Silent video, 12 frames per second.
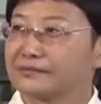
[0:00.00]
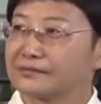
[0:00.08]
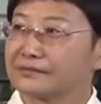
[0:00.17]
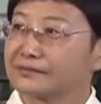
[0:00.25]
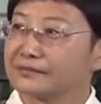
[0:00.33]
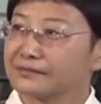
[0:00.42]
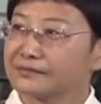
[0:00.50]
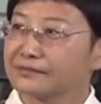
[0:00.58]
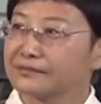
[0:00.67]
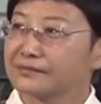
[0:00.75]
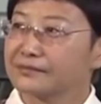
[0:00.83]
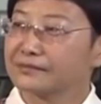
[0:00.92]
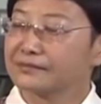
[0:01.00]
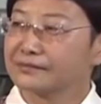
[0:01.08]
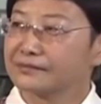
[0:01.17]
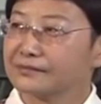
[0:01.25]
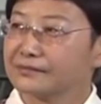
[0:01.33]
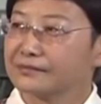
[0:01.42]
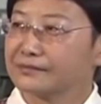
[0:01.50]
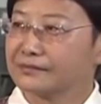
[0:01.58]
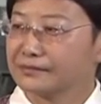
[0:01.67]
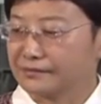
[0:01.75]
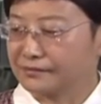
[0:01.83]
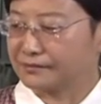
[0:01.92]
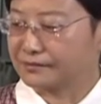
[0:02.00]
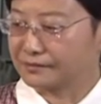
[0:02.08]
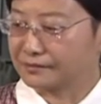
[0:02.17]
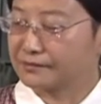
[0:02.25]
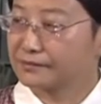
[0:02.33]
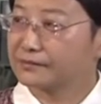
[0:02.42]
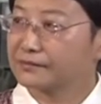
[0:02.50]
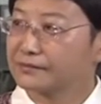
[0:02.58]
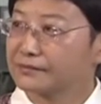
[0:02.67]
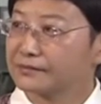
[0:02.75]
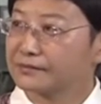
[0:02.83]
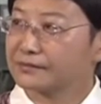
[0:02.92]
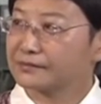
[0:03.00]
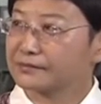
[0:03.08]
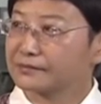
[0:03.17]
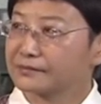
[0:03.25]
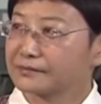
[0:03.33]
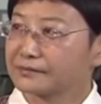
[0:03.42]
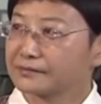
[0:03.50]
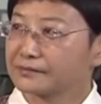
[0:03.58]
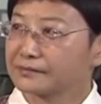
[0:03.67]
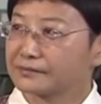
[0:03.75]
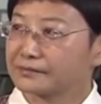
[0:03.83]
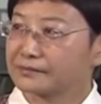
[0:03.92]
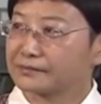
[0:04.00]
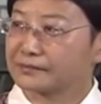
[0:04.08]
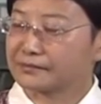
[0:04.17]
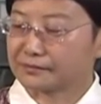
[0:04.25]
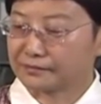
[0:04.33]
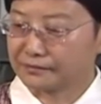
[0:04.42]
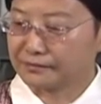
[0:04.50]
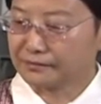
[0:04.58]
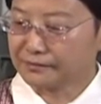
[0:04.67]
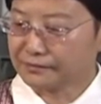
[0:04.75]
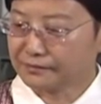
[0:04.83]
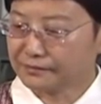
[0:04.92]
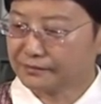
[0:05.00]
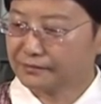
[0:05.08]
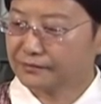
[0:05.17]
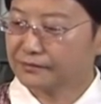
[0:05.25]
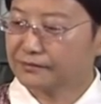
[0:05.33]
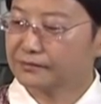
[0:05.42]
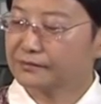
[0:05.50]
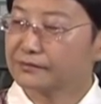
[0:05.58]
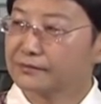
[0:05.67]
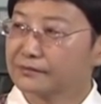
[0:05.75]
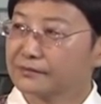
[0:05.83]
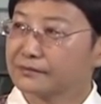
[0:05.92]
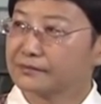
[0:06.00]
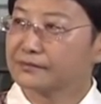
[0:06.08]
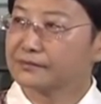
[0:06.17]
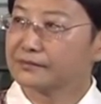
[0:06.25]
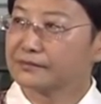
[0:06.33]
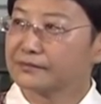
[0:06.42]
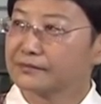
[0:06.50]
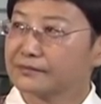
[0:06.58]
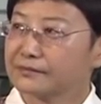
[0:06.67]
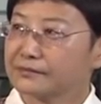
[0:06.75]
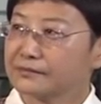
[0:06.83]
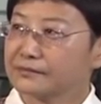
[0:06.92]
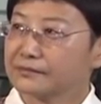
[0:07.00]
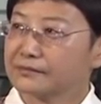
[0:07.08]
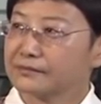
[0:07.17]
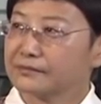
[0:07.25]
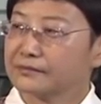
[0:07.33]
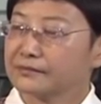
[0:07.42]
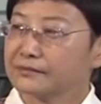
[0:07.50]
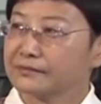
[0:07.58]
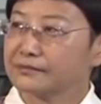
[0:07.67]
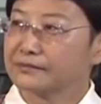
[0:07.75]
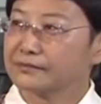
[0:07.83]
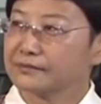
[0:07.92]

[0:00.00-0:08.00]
(silent)